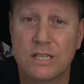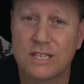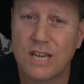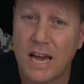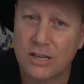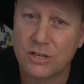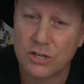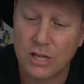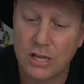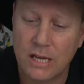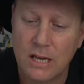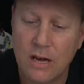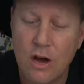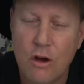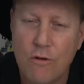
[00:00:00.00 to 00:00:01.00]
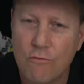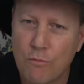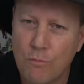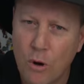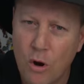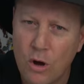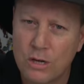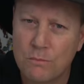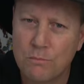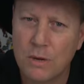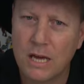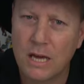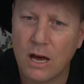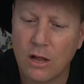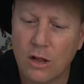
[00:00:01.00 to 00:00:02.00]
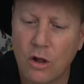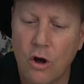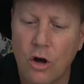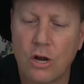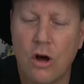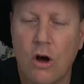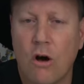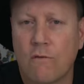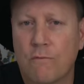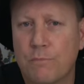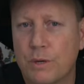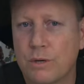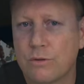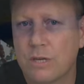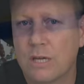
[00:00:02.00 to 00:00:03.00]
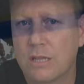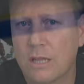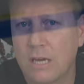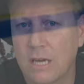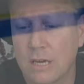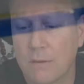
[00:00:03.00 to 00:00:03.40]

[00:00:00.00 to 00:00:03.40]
it's actually reminded me a lot of building the